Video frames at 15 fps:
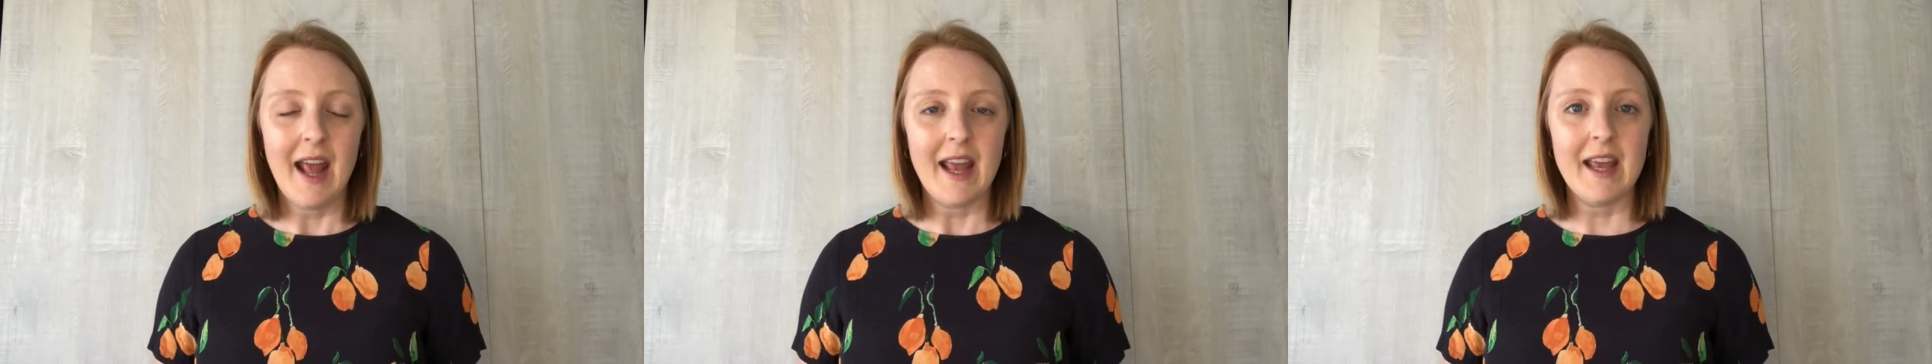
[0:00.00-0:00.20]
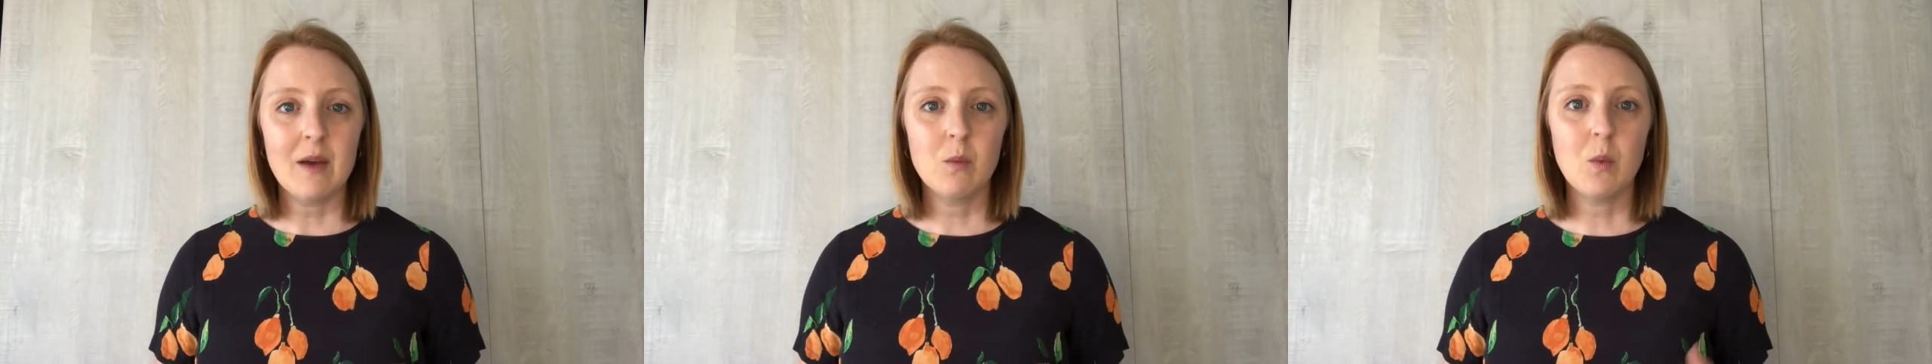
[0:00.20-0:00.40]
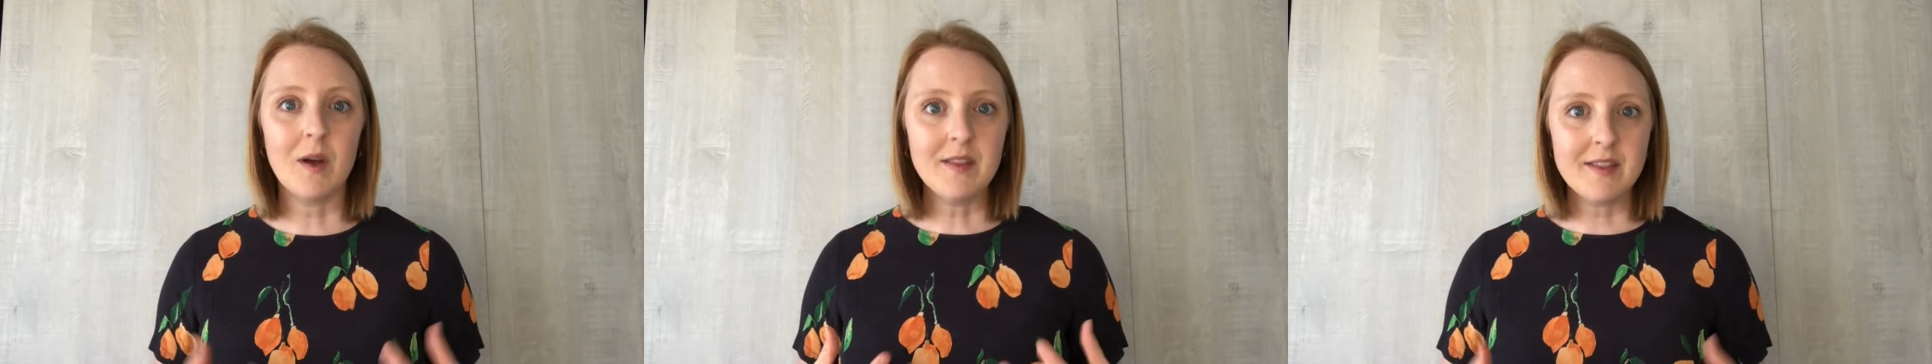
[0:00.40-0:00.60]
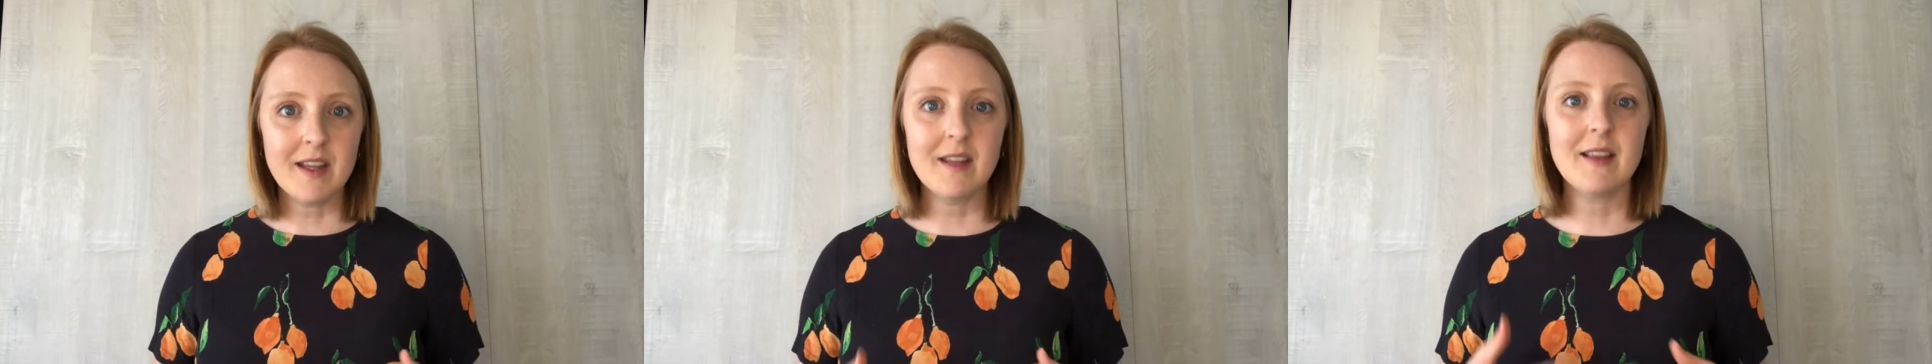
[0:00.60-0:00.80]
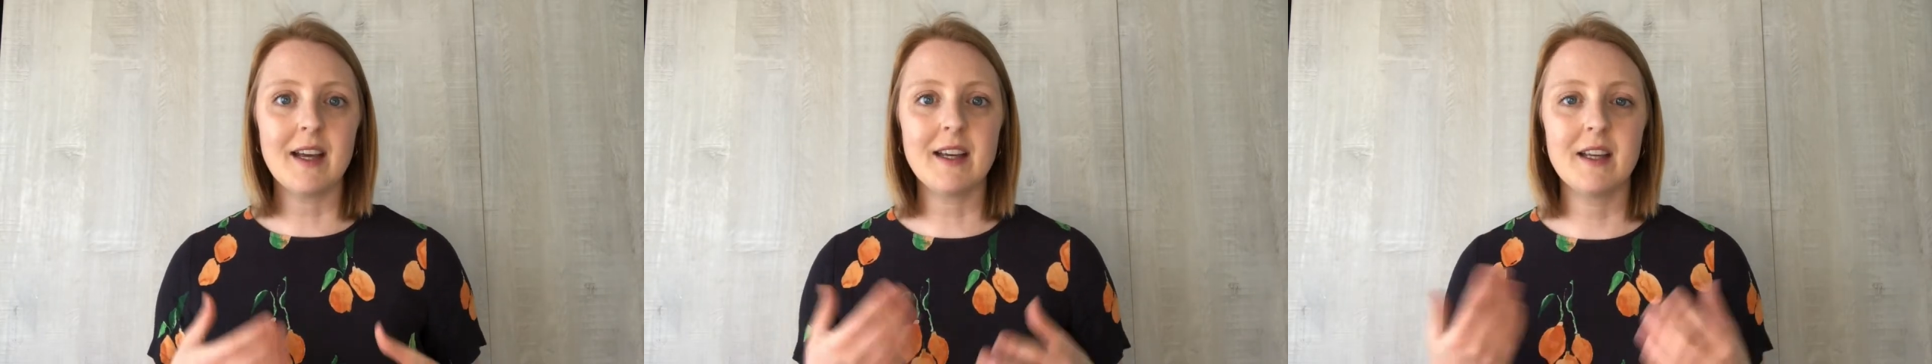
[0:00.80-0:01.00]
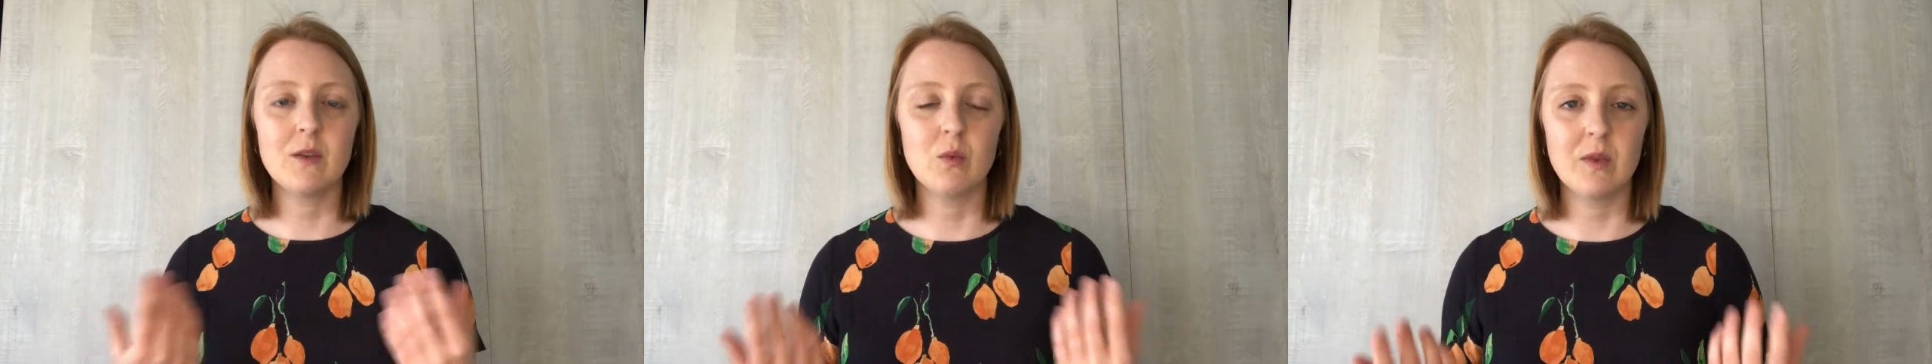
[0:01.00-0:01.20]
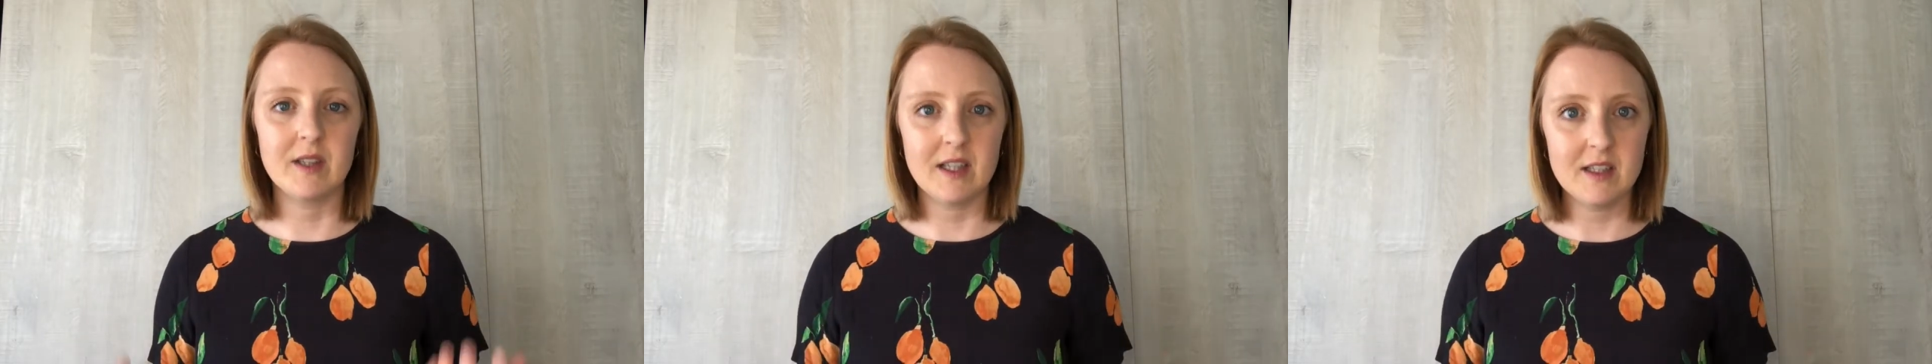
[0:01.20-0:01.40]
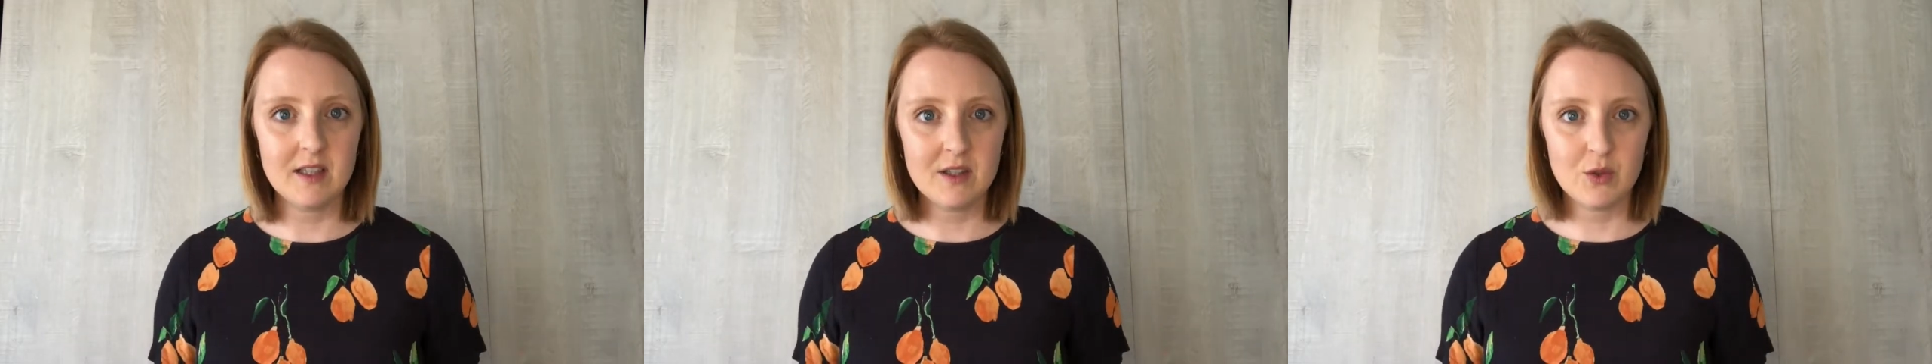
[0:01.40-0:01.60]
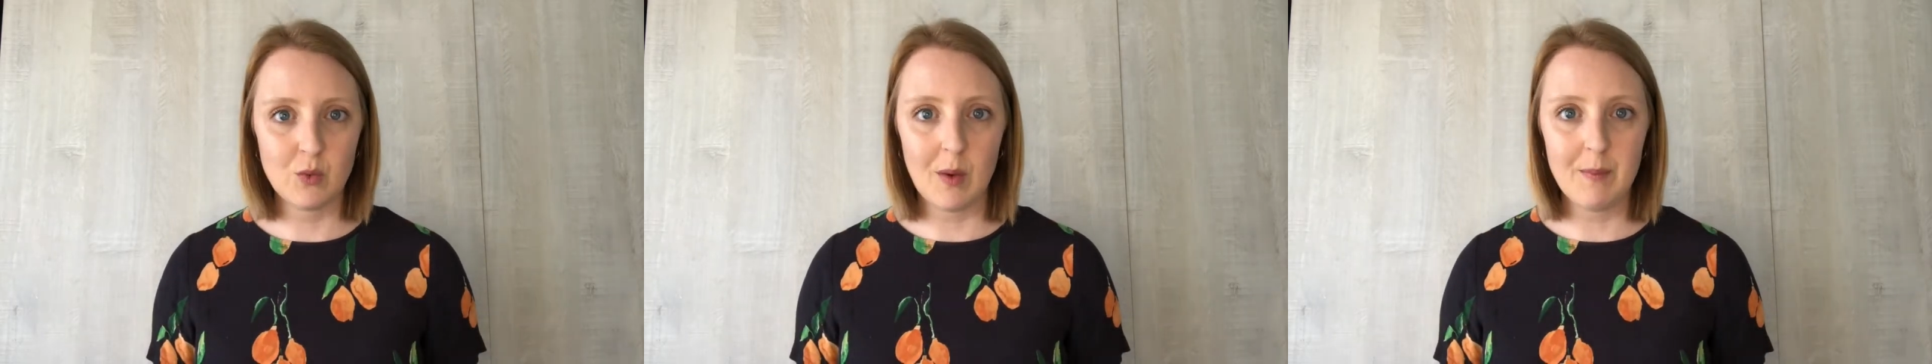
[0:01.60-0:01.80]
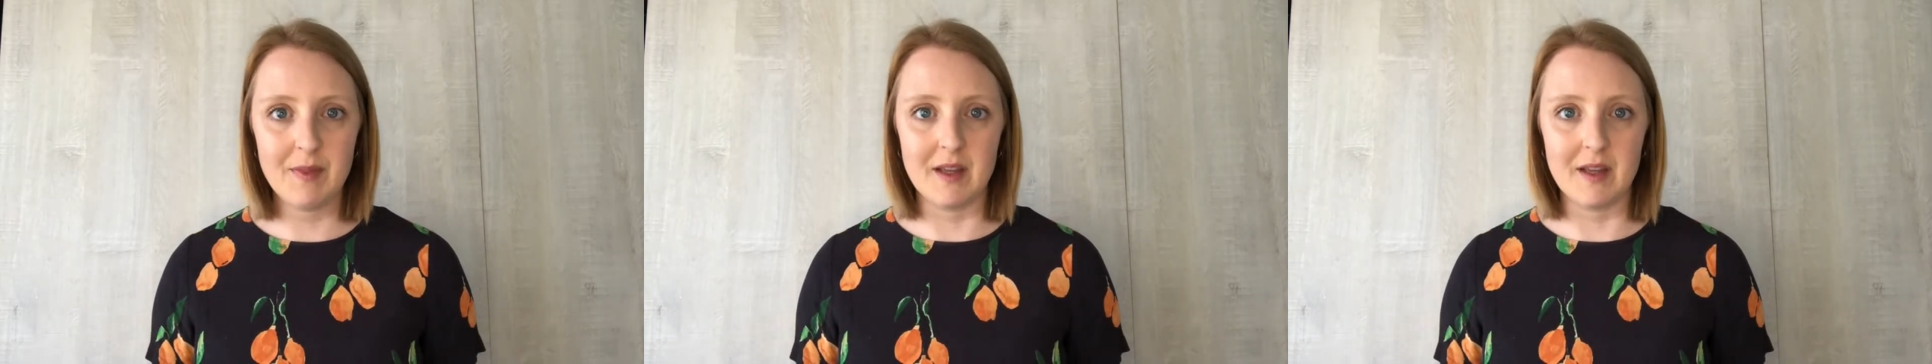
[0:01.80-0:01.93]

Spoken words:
And one thing that can really disrupt